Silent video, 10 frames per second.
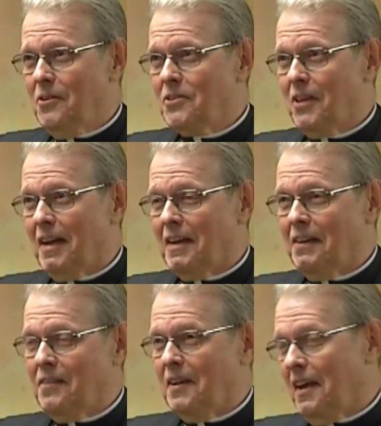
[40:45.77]
It's like
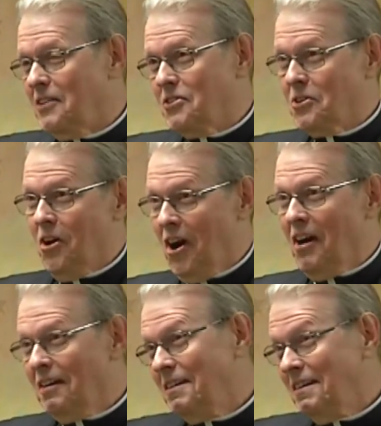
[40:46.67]
if you get a
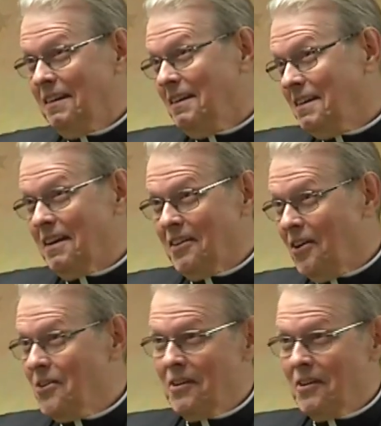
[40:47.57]
scar, you know,